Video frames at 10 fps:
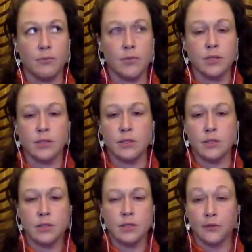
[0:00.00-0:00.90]

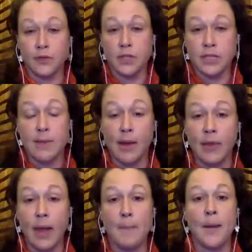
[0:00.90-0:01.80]
stuff to say
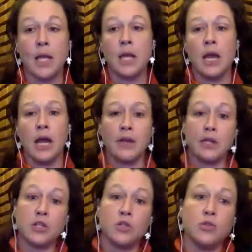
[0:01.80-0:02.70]
about that. But I
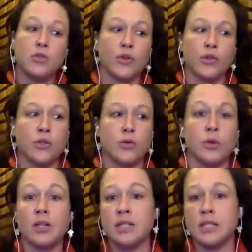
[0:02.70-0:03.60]
think it's useful to
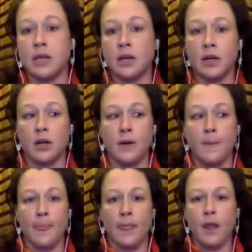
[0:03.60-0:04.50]
consider,
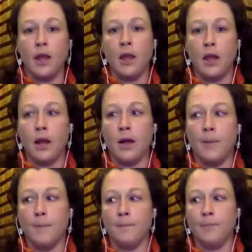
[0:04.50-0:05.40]

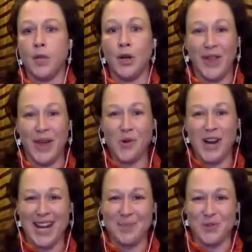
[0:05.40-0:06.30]
you know, that we're
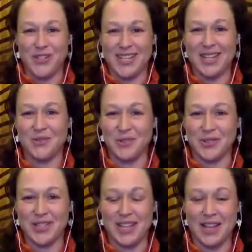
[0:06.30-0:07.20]
animals equal
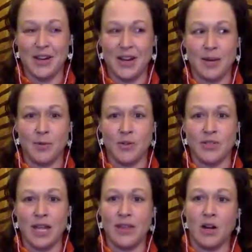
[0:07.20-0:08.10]
to the other animals,
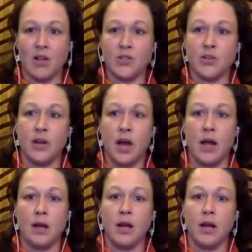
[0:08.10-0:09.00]
and then also
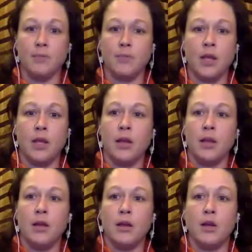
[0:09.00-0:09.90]
not,
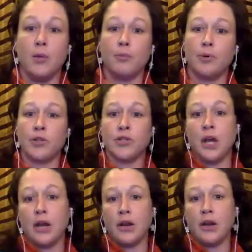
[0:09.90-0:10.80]
you know,
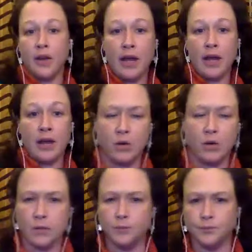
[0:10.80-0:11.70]
personifying
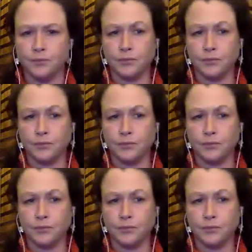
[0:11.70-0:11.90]
or